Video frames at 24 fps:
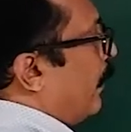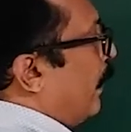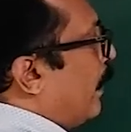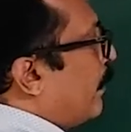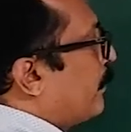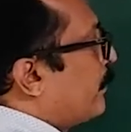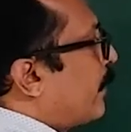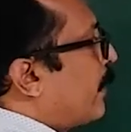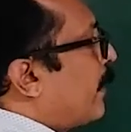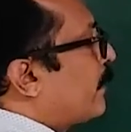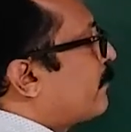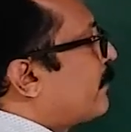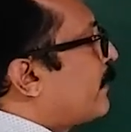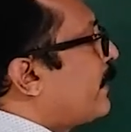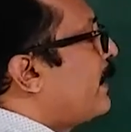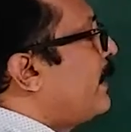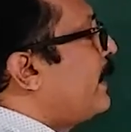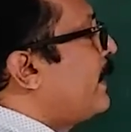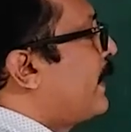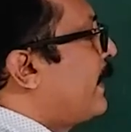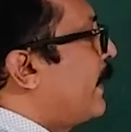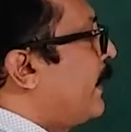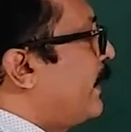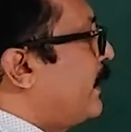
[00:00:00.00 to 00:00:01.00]
There are three
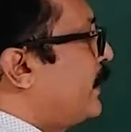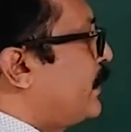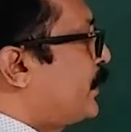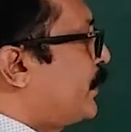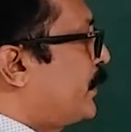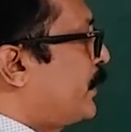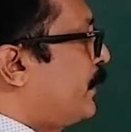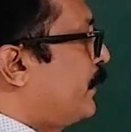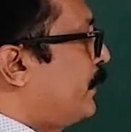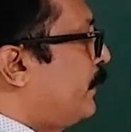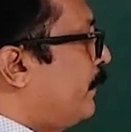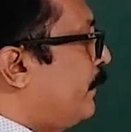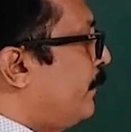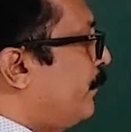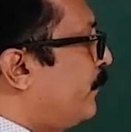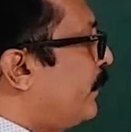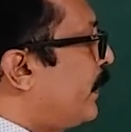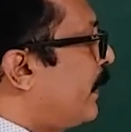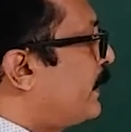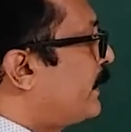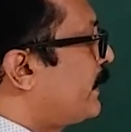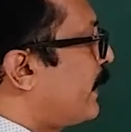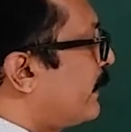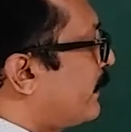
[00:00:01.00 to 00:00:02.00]
ligands,
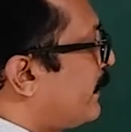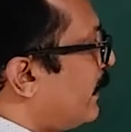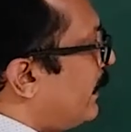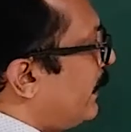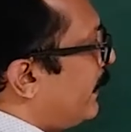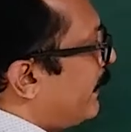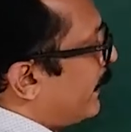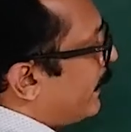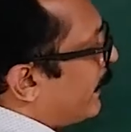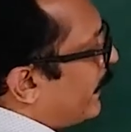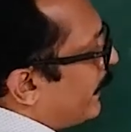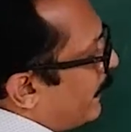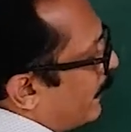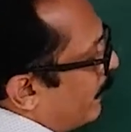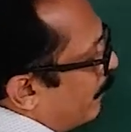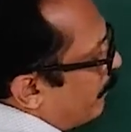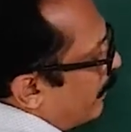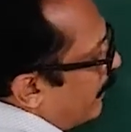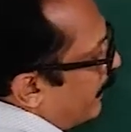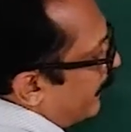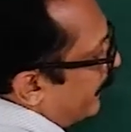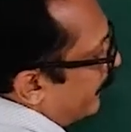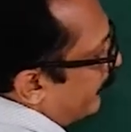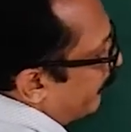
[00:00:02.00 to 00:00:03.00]
that is ethylene
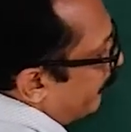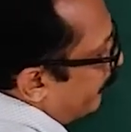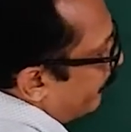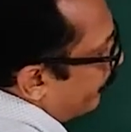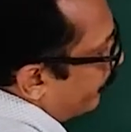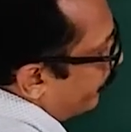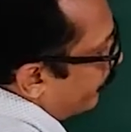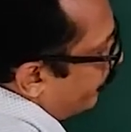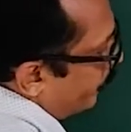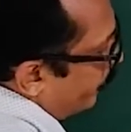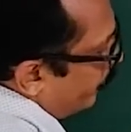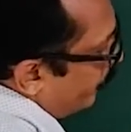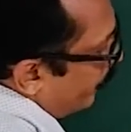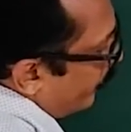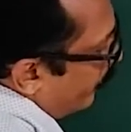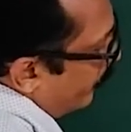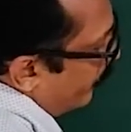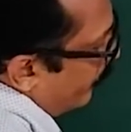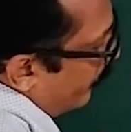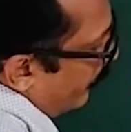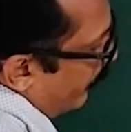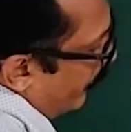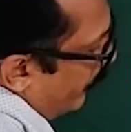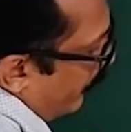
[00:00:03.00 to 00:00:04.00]
diamine.
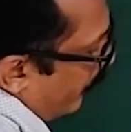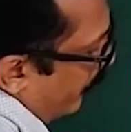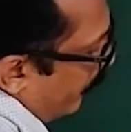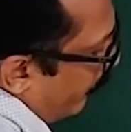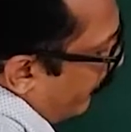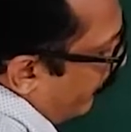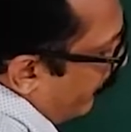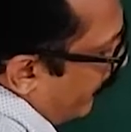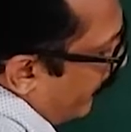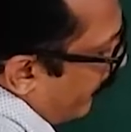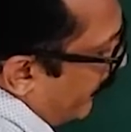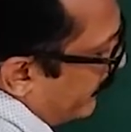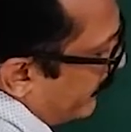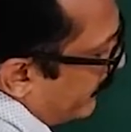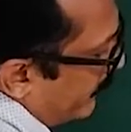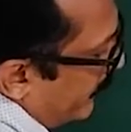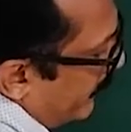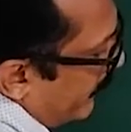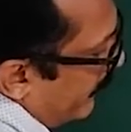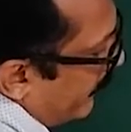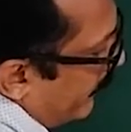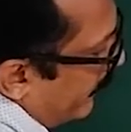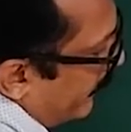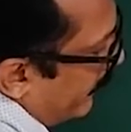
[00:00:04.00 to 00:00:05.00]
If you arrange the
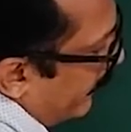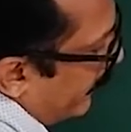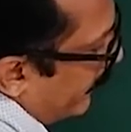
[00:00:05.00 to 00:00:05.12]
ligand